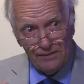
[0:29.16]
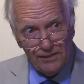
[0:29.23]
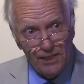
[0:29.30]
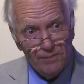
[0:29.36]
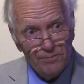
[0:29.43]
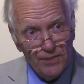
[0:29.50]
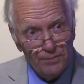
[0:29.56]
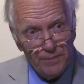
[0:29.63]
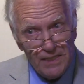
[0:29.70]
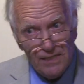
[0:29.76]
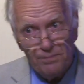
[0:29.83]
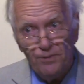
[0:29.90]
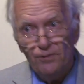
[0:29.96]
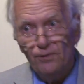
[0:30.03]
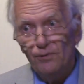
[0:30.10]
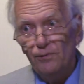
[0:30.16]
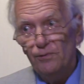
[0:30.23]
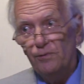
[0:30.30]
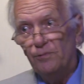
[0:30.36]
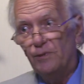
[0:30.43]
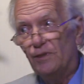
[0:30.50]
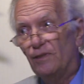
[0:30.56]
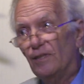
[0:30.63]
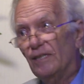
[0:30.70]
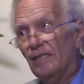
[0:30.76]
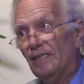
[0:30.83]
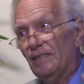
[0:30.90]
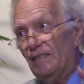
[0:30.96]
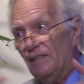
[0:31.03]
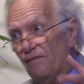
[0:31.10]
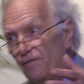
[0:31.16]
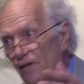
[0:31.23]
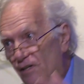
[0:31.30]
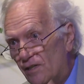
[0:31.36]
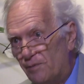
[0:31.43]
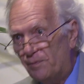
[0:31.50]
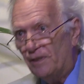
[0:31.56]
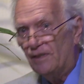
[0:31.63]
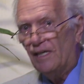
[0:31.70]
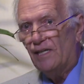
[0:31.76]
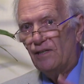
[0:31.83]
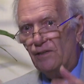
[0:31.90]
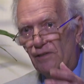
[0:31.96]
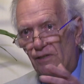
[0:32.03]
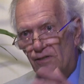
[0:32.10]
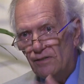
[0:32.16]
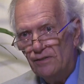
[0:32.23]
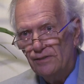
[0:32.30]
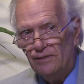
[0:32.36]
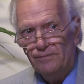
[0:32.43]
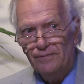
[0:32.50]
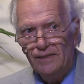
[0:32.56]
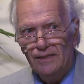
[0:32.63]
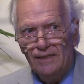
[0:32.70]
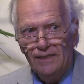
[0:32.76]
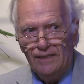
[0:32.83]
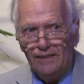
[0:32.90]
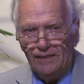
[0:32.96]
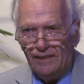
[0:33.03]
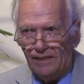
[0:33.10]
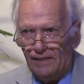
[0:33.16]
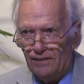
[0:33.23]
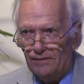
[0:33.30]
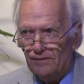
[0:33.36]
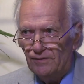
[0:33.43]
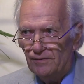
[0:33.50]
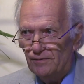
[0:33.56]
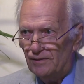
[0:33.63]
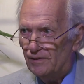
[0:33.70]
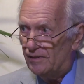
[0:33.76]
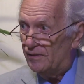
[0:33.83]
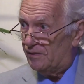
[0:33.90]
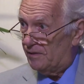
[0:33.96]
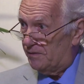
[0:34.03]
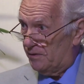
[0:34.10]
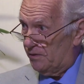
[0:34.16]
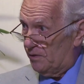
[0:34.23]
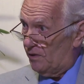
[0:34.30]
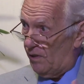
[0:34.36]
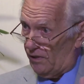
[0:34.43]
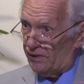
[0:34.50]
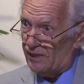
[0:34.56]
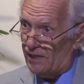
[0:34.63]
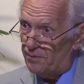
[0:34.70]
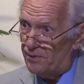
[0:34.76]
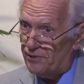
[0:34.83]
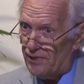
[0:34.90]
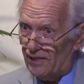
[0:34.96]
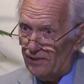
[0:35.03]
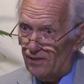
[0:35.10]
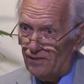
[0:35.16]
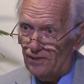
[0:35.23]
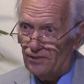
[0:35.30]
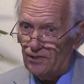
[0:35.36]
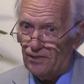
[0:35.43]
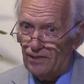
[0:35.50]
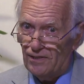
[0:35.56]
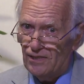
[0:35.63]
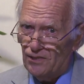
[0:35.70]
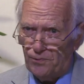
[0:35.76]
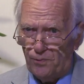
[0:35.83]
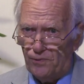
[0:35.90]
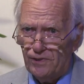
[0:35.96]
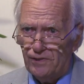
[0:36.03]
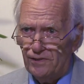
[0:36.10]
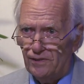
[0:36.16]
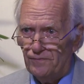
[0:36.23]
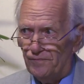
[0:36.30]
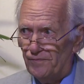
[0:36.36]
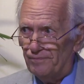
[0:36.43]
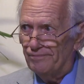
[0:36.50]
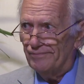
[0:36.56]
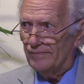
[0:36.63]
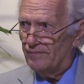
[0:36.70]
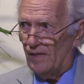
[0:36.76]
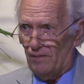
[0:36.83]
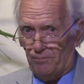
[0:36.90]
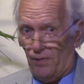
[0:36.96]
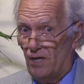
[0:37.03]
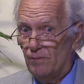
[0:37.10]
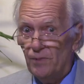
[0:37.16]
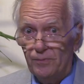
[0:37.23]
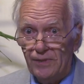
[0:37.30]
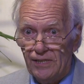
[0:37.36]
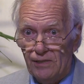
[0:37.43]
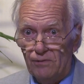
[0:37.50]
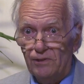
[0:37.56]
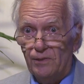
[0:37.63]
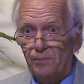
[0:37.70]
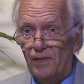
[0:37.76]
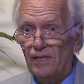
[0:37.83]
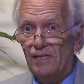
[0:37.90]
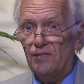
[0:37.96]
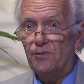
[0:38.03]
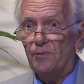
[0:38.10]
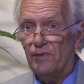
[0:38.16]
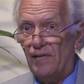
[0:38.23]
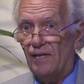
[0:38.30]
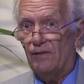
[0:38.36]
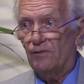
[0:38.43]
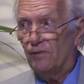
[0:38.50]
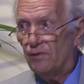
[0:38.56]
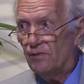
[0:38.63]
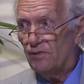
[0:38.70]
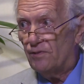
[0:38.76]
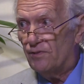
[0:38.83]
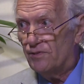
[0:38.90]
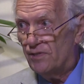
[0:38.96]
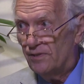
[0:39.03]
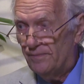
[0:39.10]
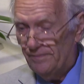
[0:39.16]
come the people who will develop and carry on in archetypal psychology. It's one of the probably the only place where that occurs,